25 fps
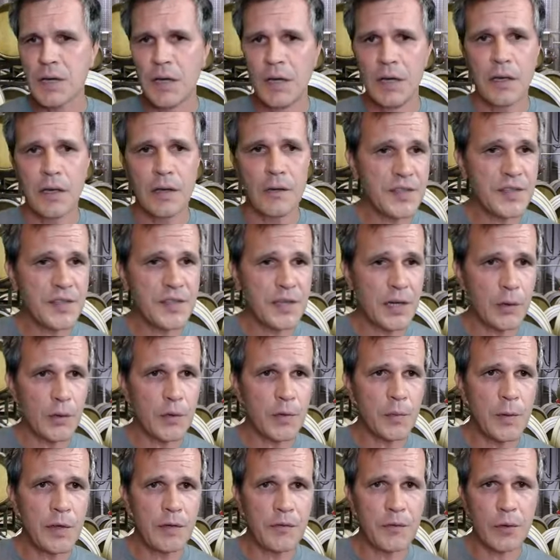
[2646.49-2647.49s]
if you stick with
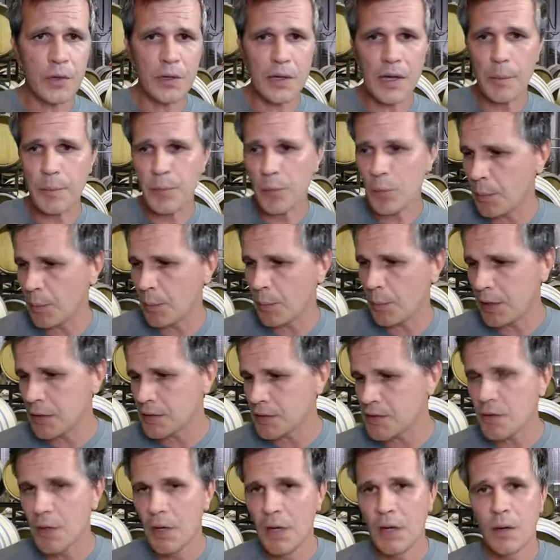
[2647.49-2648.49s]
me for a couple more
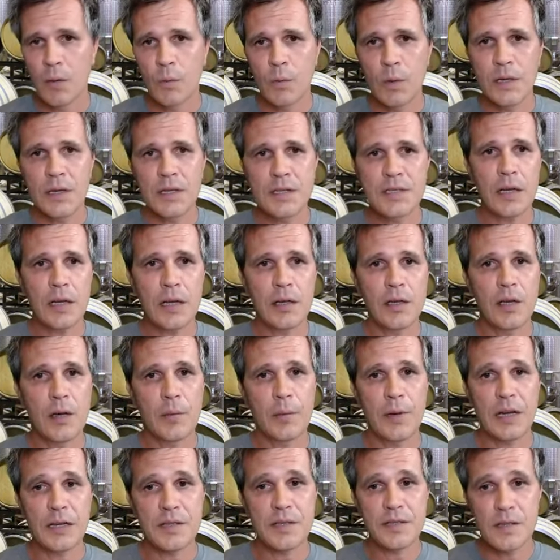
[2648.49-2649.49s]
minutes, we're going to tell you
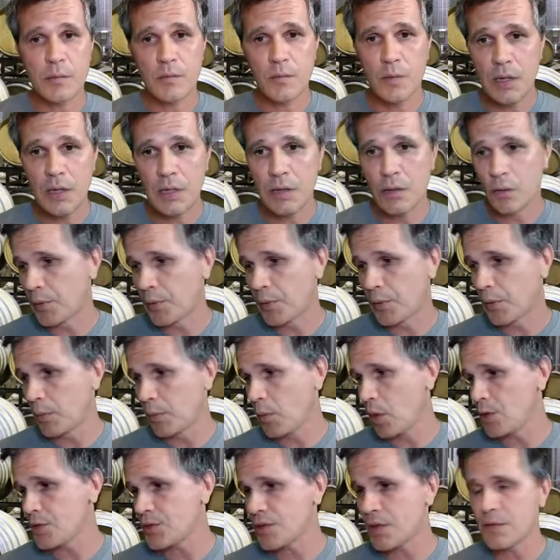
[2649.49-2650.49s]
about some really cool promotions that